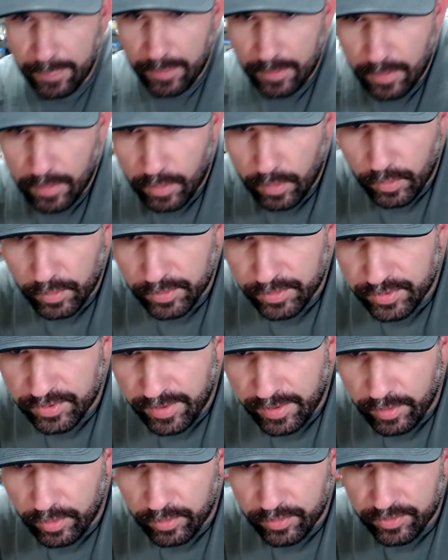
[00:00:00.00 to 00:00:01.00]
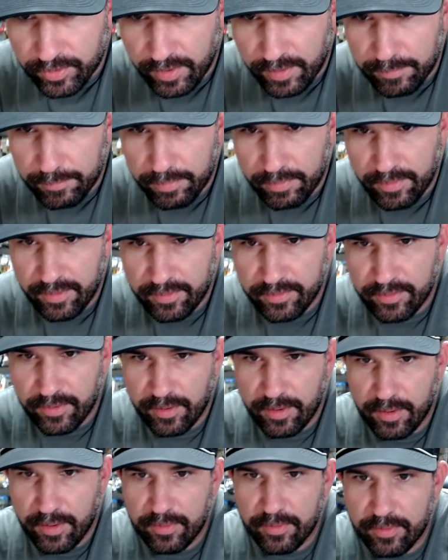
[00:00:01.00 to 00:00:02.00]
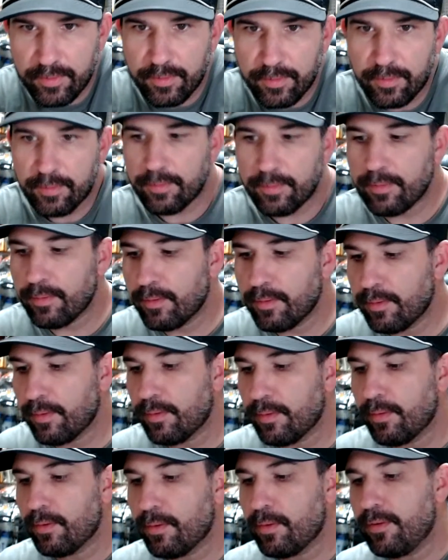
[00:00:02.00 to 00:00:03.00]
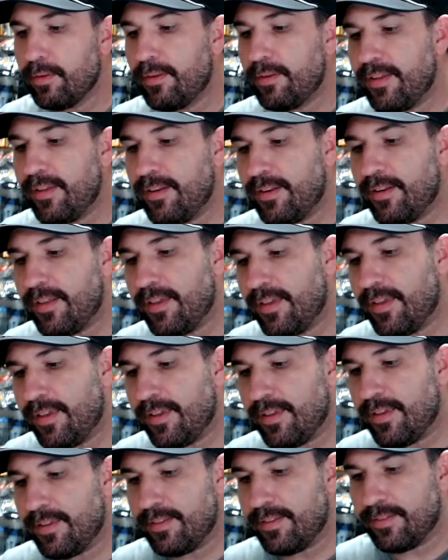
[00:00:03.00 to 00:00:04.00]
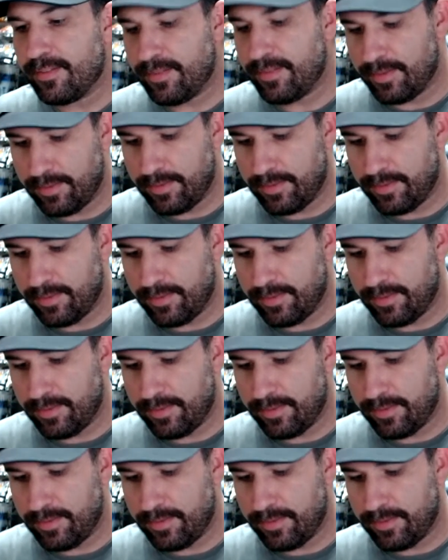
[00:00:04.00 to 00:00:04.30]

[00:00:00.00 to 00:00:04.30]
On sale, same place that had the DPs.